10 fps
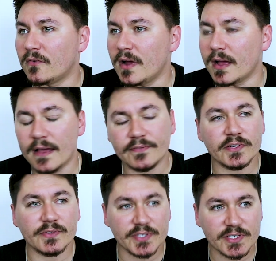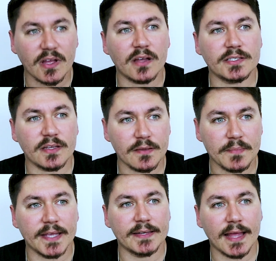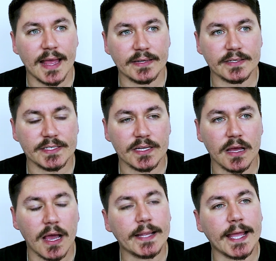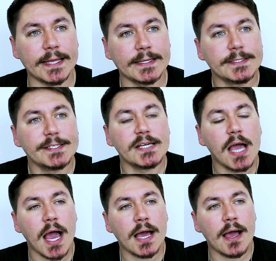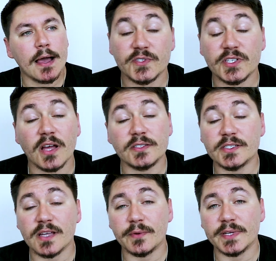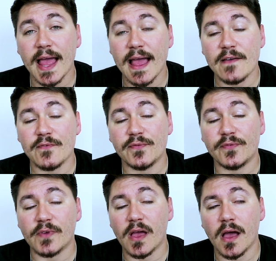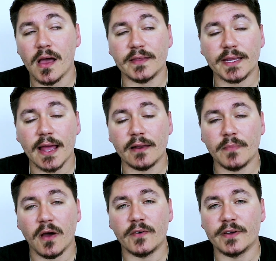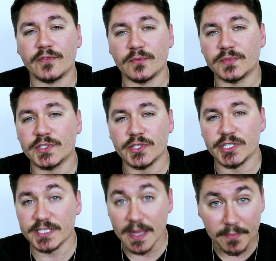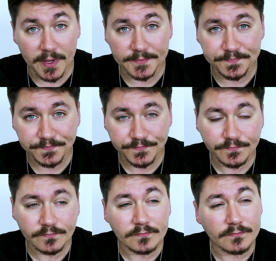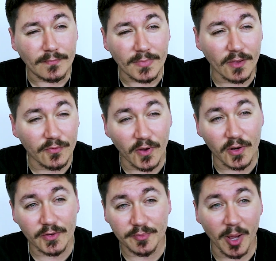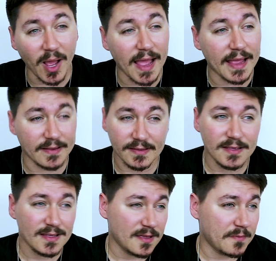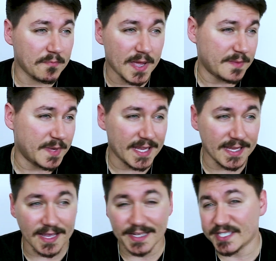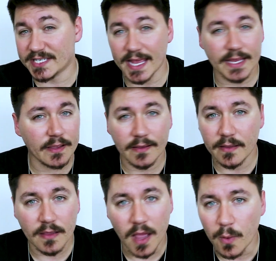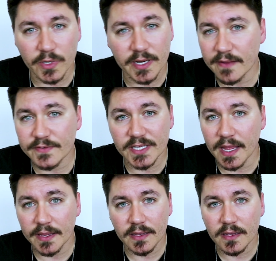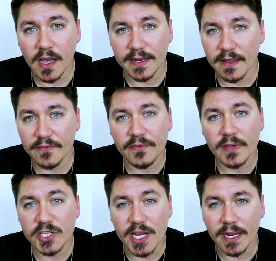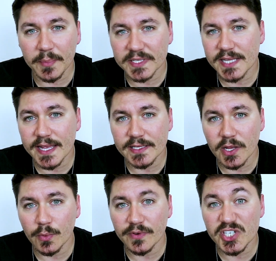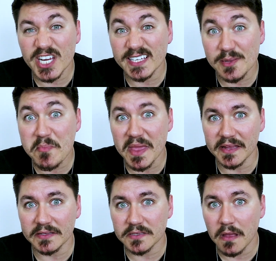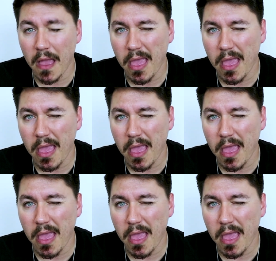Oh right, I have to do a starter, a main and a dessert. Okay, for starters I would have the calamari from Sushi Samba, followed by maybe a steak. I wouldn't have steak, I'd have a jacket potato with cheese and beans.